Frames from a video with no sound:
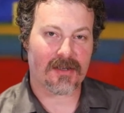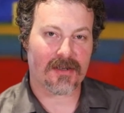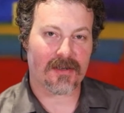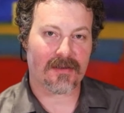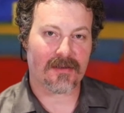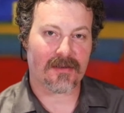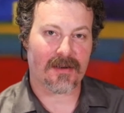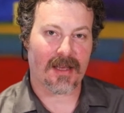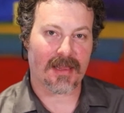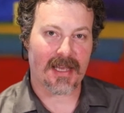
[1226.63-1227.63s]
These
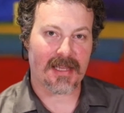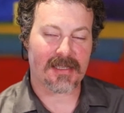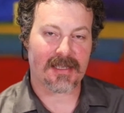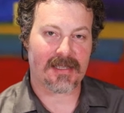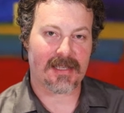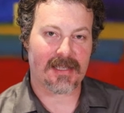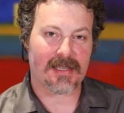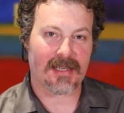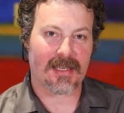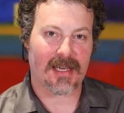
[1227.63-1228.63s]
are
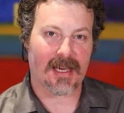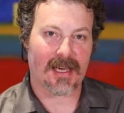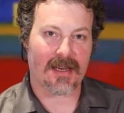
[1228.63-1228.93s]
lenses that